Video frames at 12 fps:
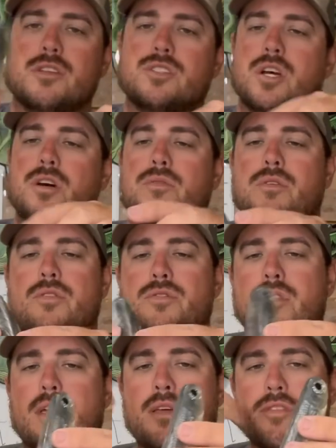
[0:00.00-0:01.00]
So
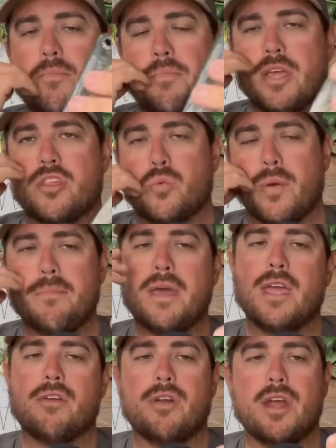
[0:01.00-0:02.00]
the big swim
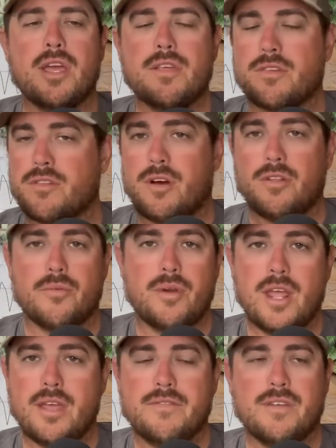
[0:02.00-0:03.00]
bait craze is all the
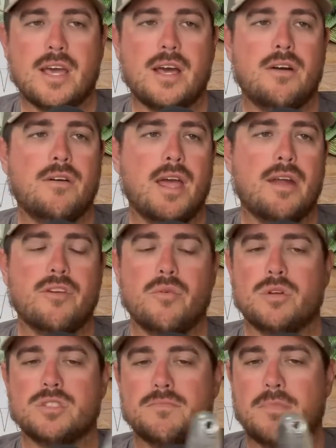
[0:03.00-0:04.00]
rave now.
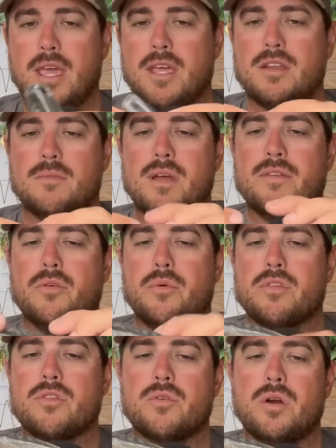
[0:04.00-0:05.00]
Everyone's making them,
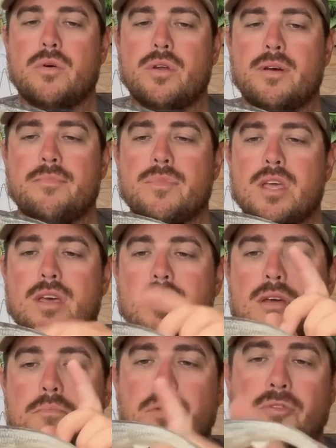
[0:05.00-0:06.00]
everyone's throwing them.
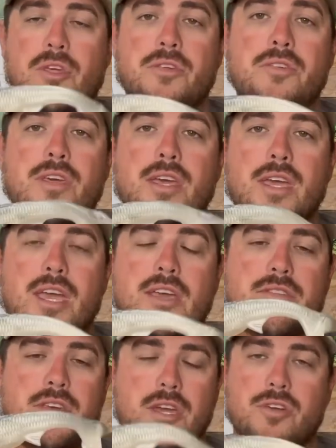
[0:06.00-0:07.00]
But this thing
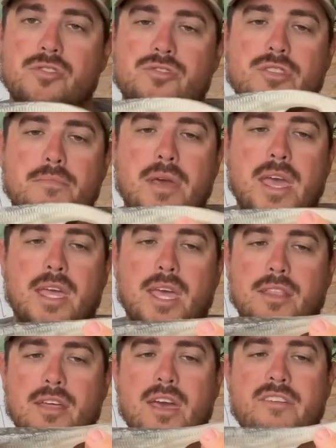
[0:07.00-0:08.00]
is years in the
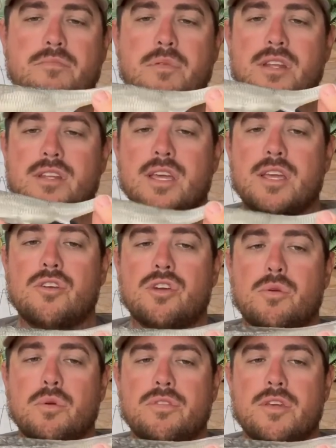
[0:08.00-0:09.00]
making. They have been
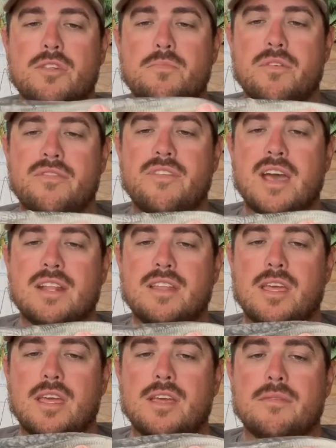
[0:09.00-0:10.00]
tinkering with this,
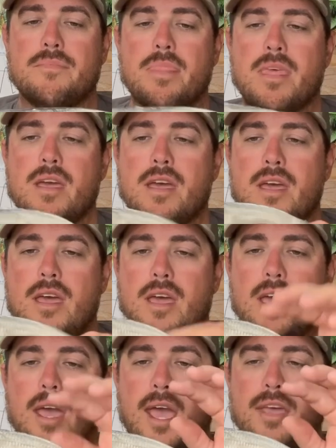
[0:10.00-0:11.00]
perfecting it.
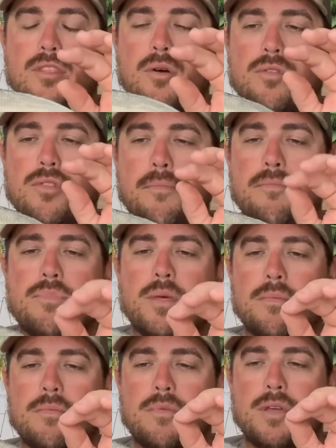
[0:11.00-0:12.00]
And the
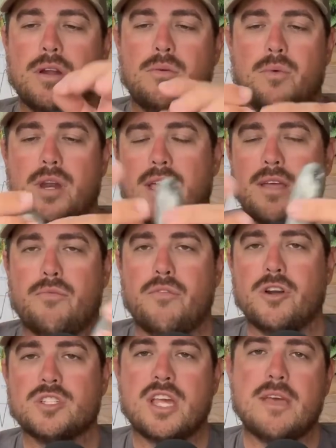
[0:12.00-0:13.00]
when it
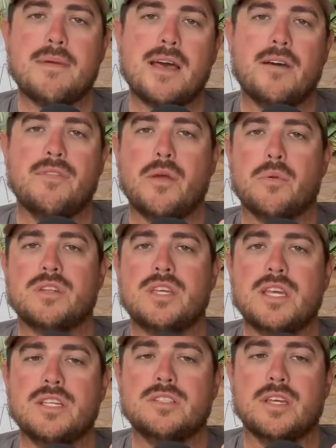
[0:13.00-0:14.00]
first came out and they were
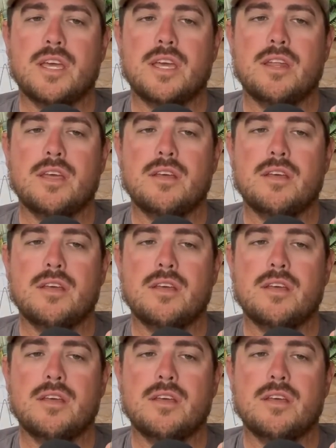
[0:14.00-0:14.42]
teasing it,